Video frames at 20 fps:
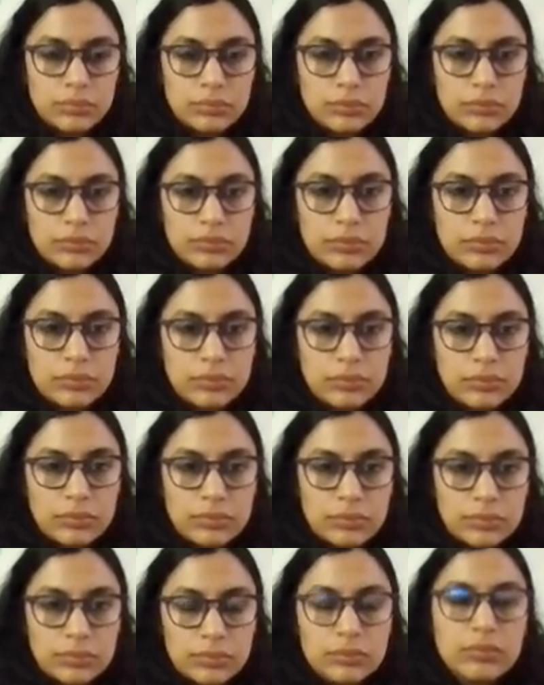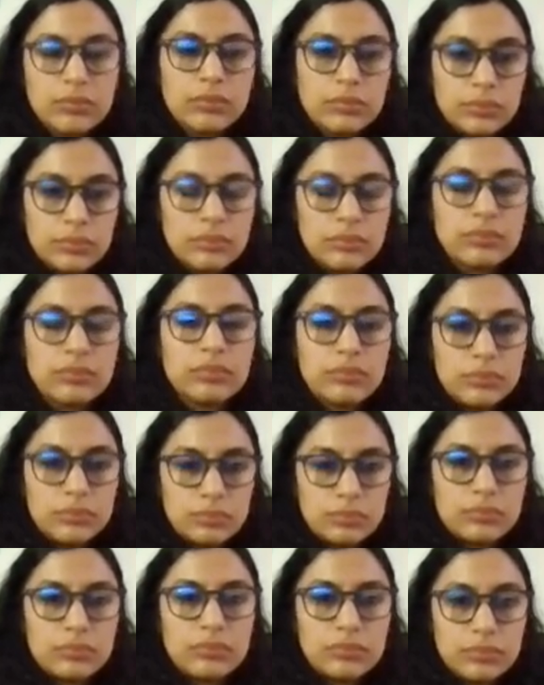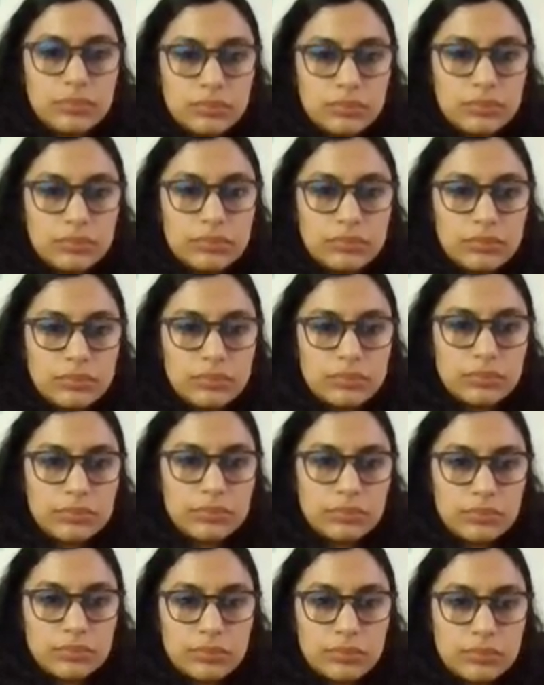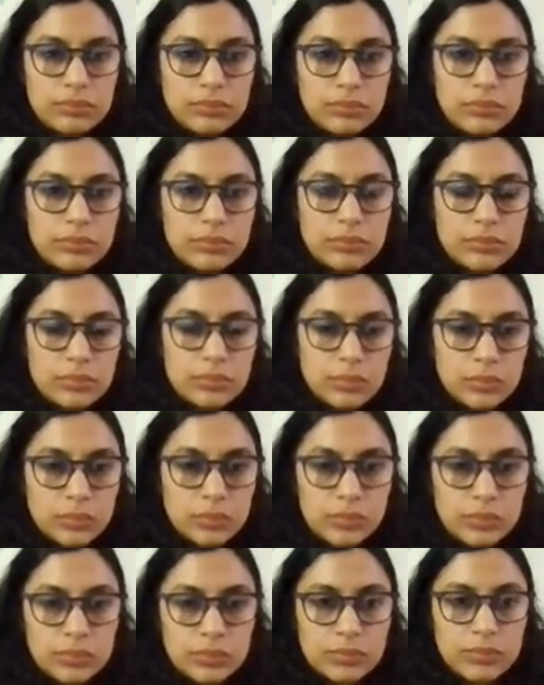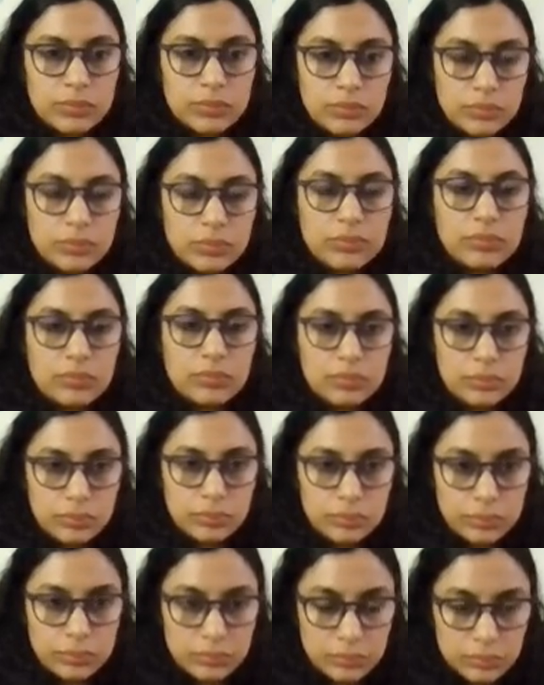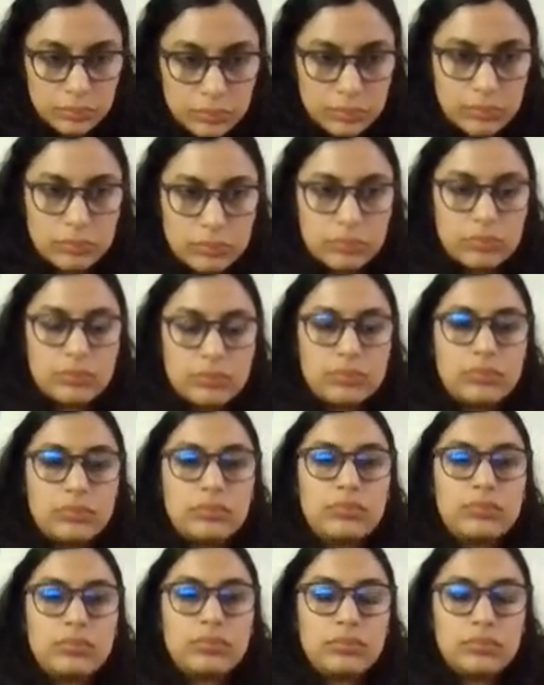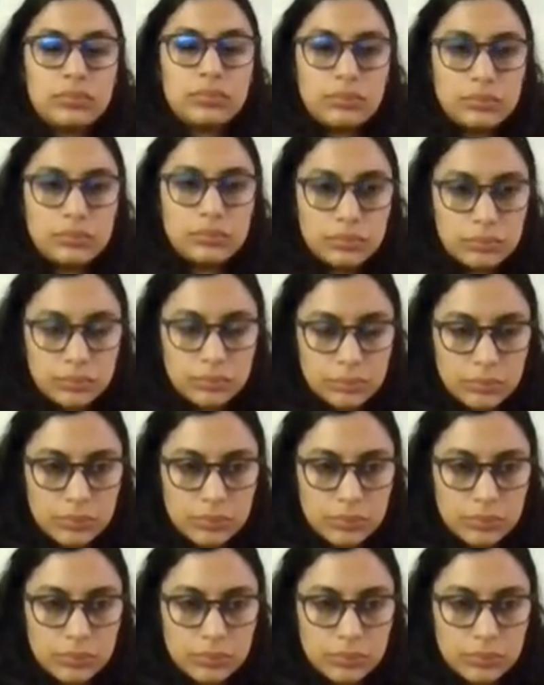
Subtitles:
[no speech]